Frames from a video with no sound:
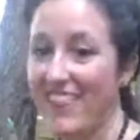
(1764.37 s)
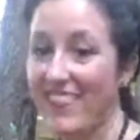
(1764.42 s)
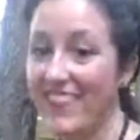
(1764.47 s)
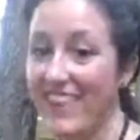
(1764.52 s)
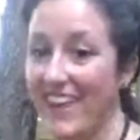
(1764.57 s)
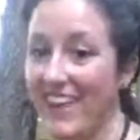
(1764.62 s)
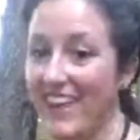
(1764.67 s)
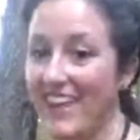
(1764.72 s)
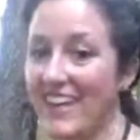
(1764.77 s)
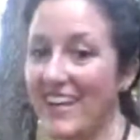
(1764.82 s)

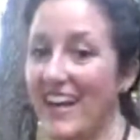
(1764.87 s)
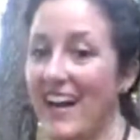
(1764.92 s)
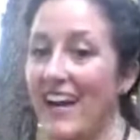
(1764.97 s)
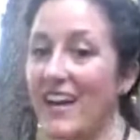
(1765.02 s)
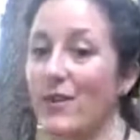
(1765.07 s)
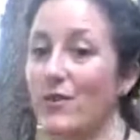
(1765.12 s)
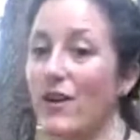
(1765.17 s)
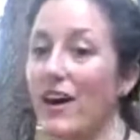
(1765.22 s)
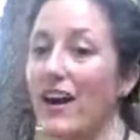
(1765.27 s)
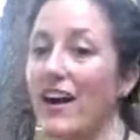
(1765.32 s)
Then
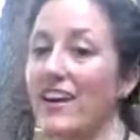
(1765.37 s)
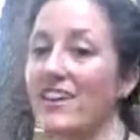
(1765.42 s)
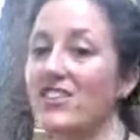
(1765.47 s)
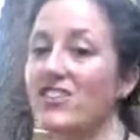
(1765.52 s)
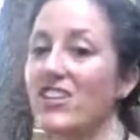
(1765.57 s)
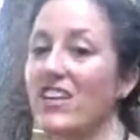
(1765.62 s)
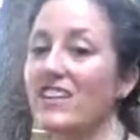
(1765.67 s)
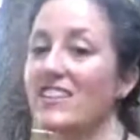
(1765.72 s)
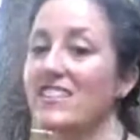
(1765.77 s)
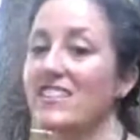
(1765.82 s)
I
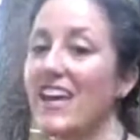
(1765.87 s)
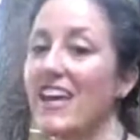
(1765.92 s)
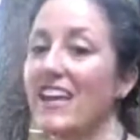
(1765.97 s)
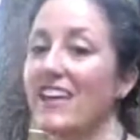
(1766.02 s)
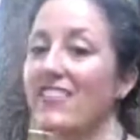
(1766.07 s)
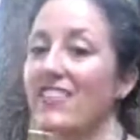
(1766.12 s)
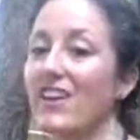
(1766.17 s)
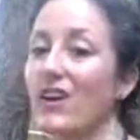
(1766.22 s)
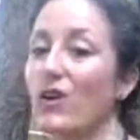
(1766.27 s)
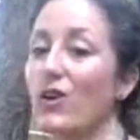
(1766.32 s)
shall
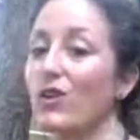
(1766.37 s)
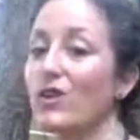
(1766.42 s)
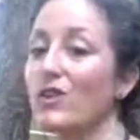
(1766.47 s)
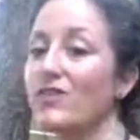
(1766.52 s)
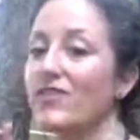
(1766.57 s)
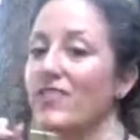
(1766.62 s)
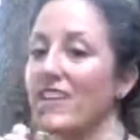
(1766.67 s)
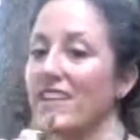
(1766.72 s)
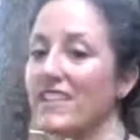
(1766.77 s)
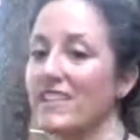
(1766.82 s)
take the
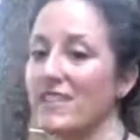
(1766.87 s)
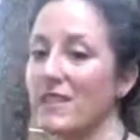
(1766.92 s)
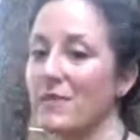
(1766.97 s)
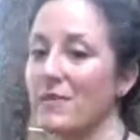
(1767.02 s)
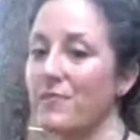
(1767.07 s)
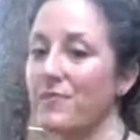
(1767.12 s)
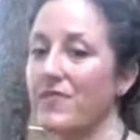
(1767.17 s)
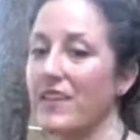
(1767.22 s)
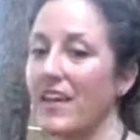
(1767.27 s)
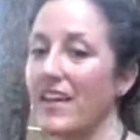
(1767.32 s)
old
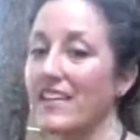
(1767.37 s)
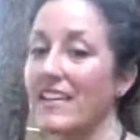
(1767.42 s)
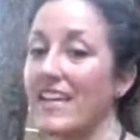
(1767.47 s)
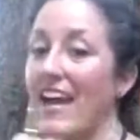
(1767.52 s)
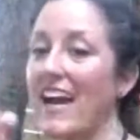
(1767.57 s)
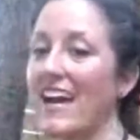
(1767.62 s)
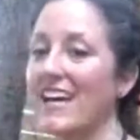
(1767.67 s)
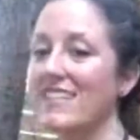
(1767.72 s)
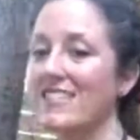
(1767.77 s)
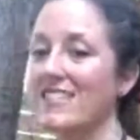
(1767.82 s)
victim and
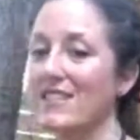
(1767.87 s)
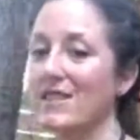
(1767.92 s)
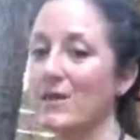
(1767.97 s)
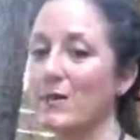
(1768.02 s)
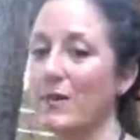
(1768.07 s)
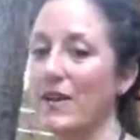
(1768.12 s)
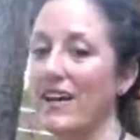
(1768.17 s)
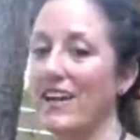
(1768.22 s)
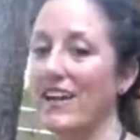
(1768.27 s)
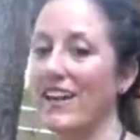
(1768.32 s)
cast it
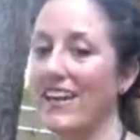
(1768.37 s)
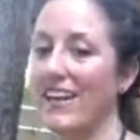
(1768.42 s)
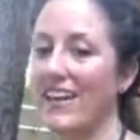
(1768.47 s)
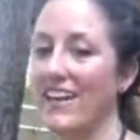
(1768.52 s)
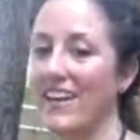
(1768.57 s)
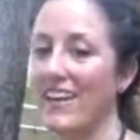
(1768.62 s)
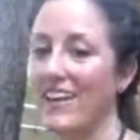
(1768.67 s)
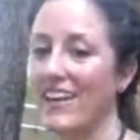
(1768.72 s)
away.